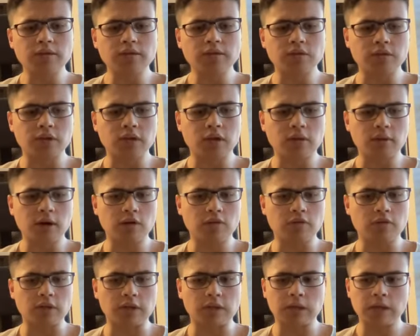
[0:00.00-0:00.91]
club
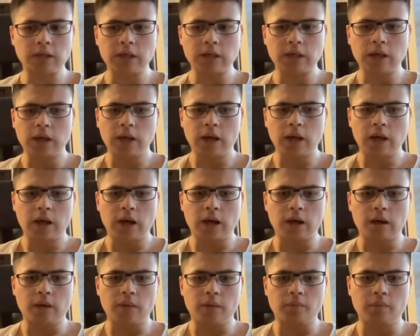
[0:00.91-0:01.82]
over,
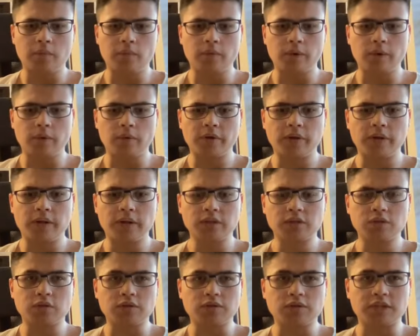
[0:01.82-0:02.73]
we were in
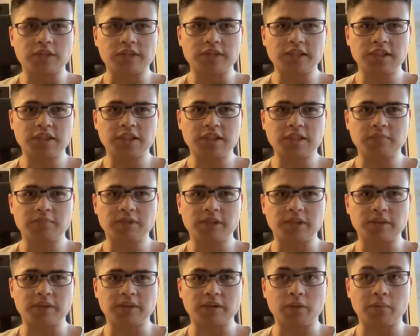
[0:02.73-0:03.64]
that sort of transitioning
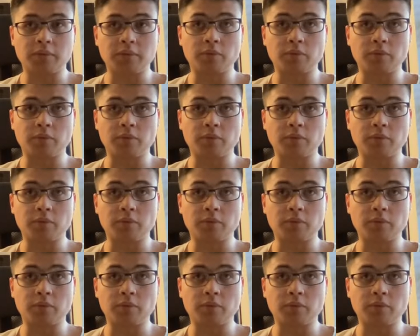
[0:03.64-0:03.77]
period.